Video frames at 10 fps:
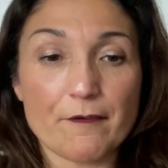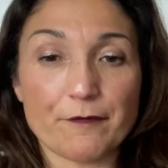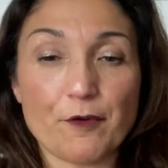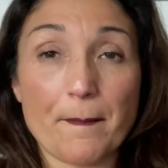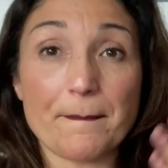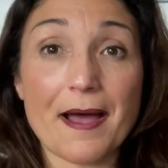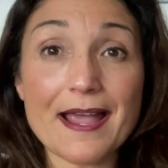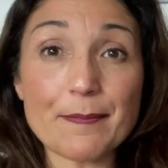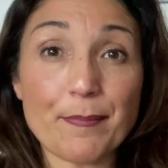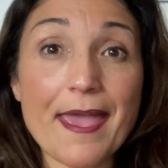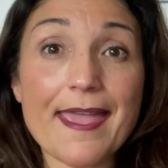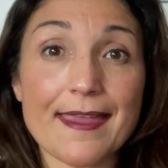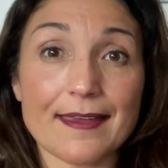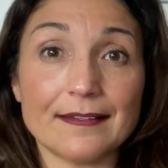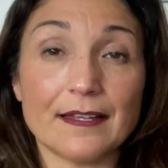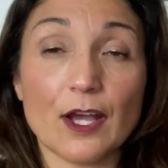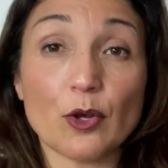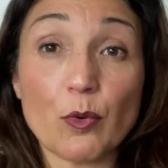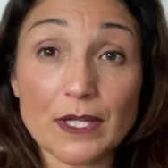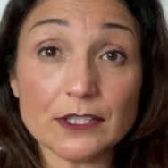from my pain,
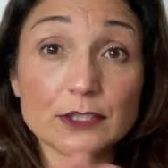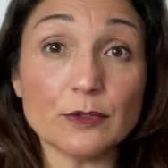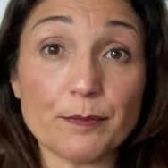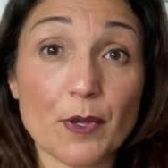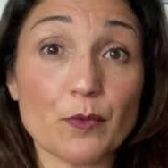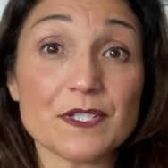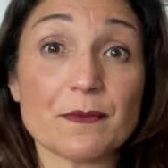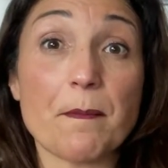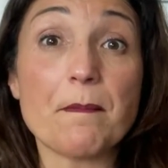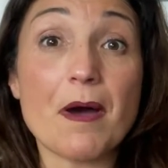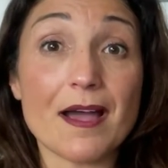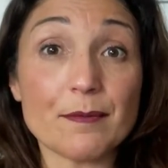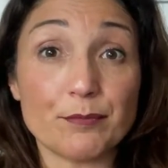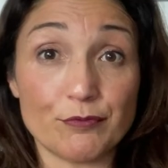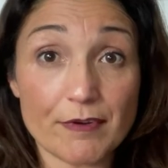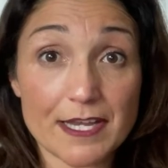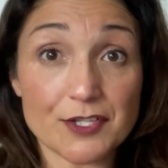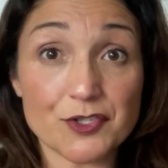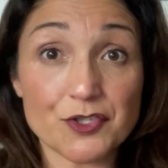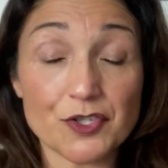Guadalupe was my
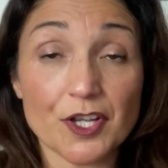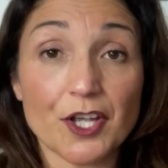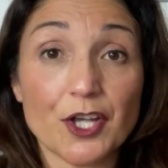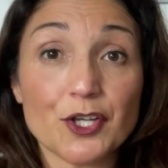bridge